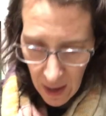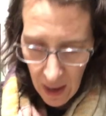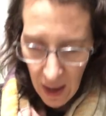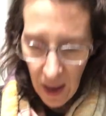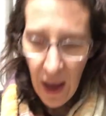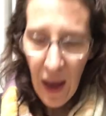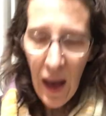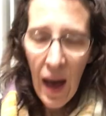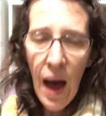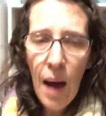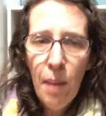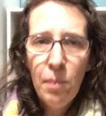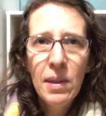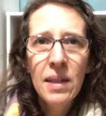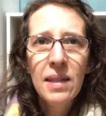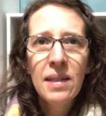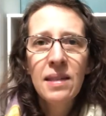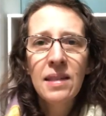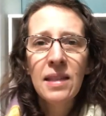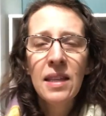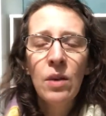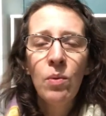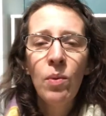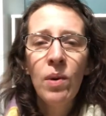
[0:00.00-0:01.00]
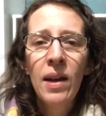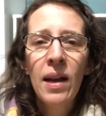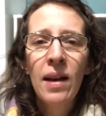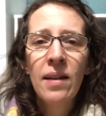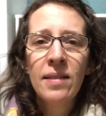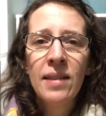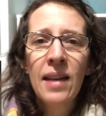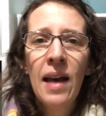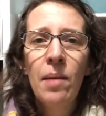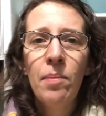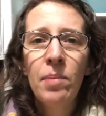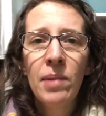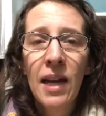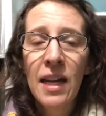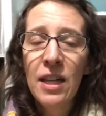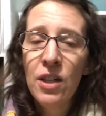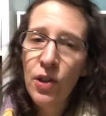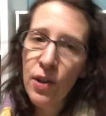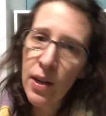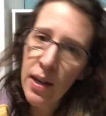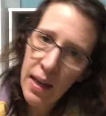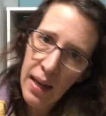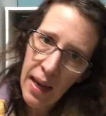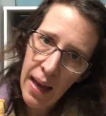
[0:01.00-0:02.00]
Let's see what else happened. I
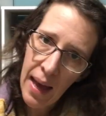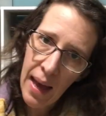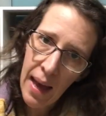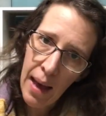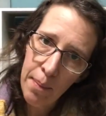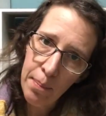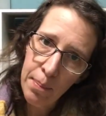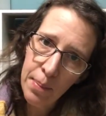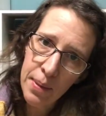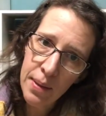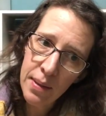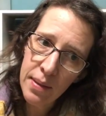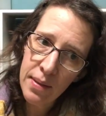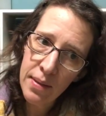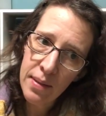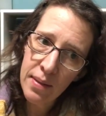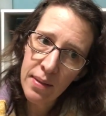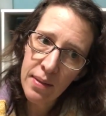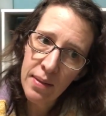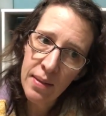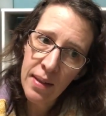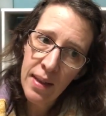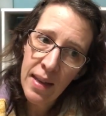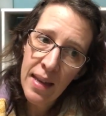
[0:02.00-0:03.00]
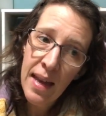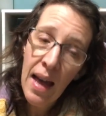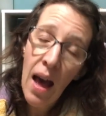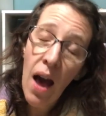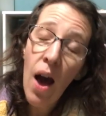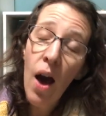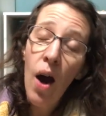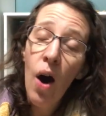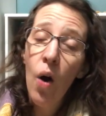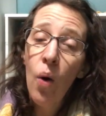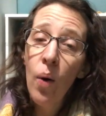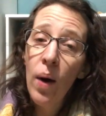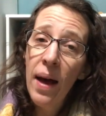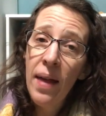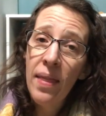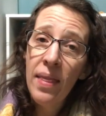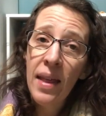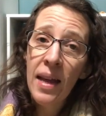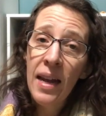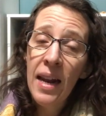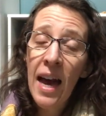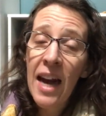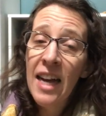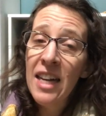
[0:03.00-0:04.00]
took a nap. Oh, and
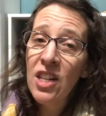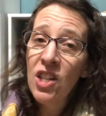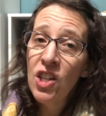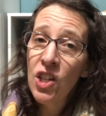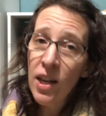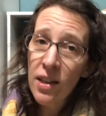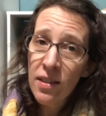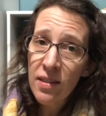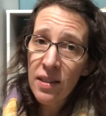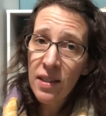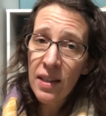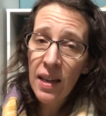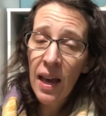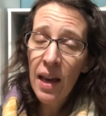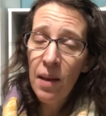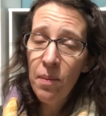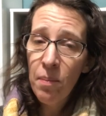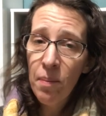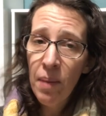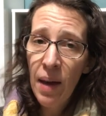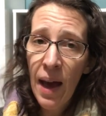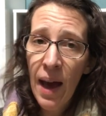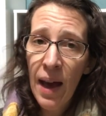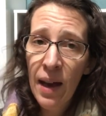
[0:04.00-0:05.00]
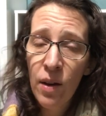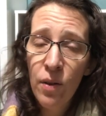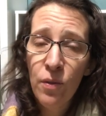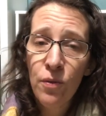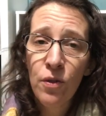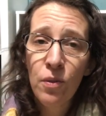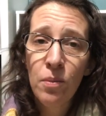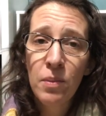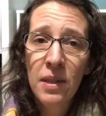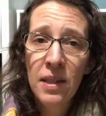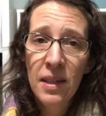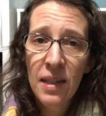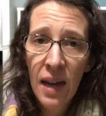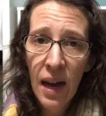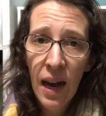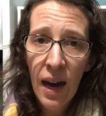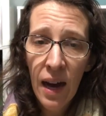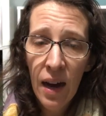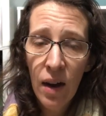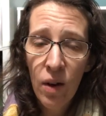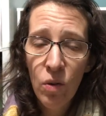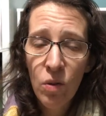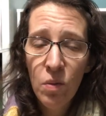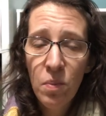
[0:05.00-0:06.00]
then I just came back from
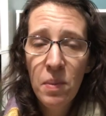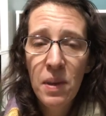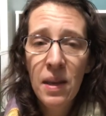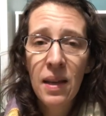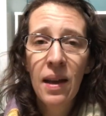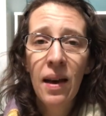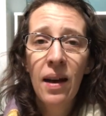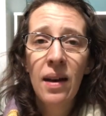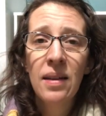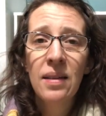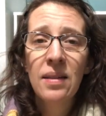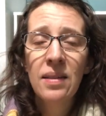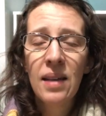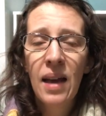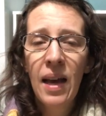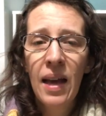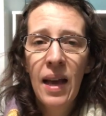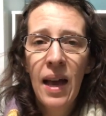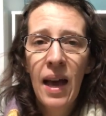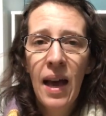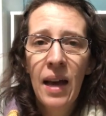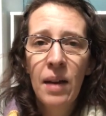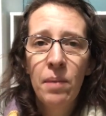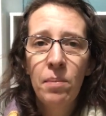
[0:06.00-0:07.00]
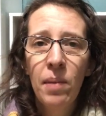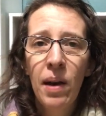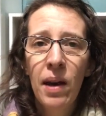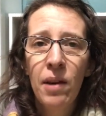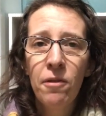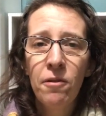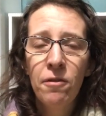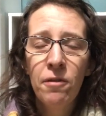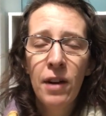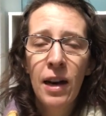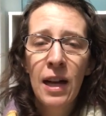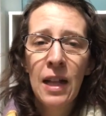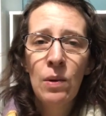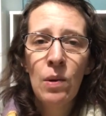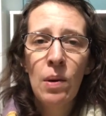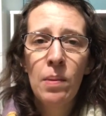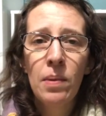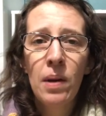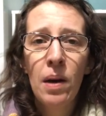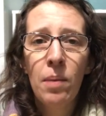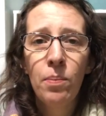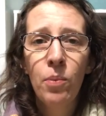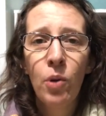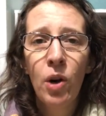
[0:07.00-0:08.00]
town because I had my
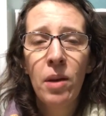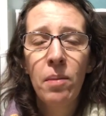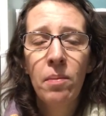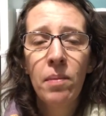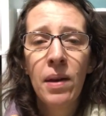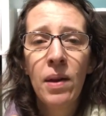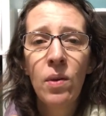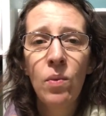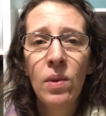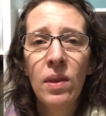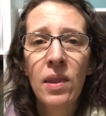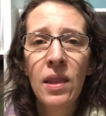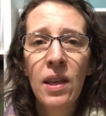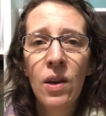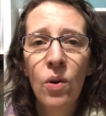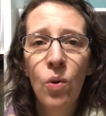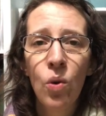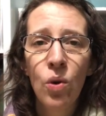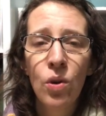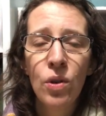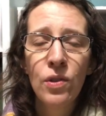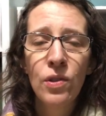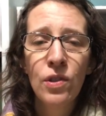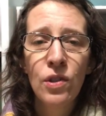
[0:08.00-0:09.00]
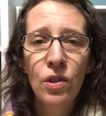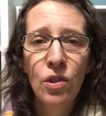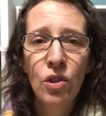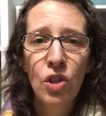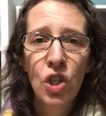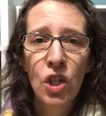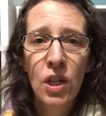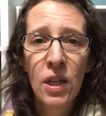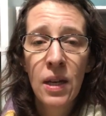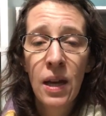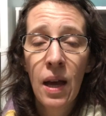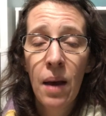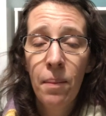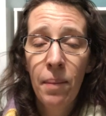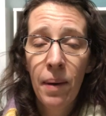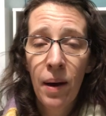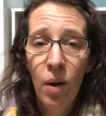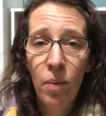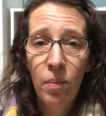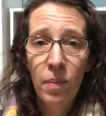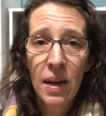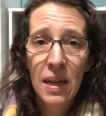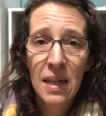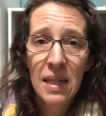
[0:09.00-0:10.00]
follow-up appointment with the oral surgeon
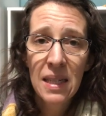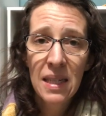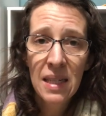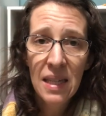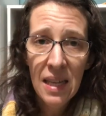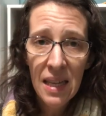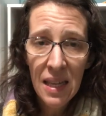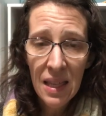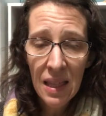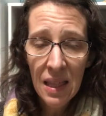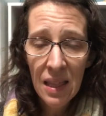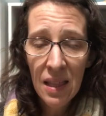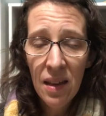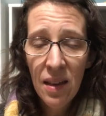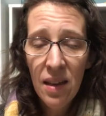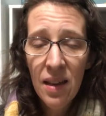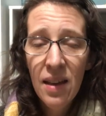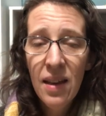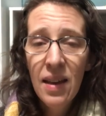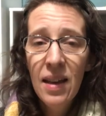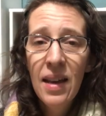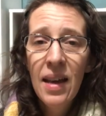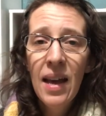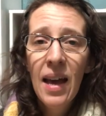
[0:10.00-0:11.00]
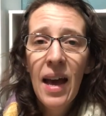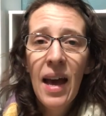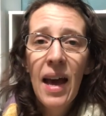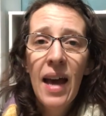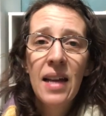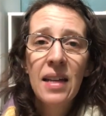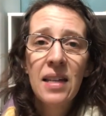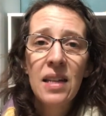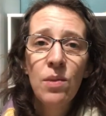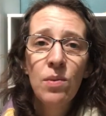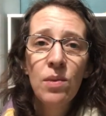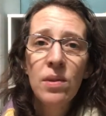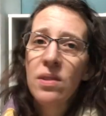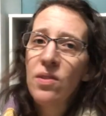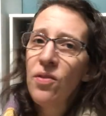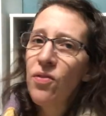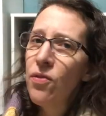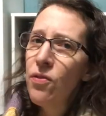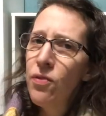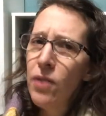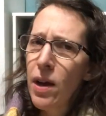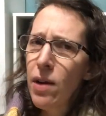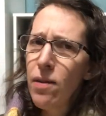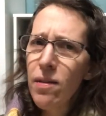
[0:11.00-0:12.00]
about my teeth, and he was
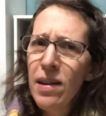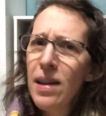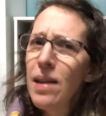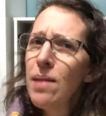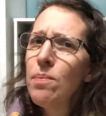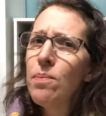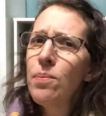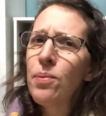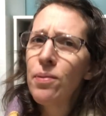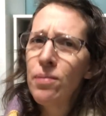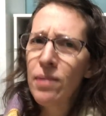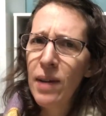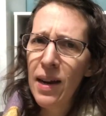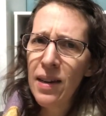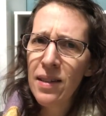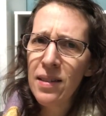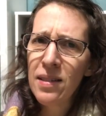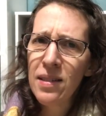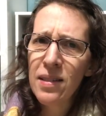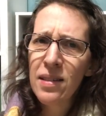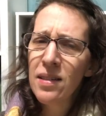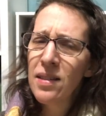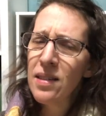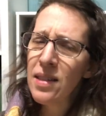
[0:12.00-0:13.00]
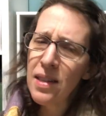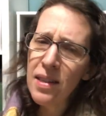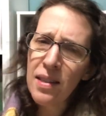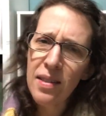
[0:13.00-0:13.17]
very impressed.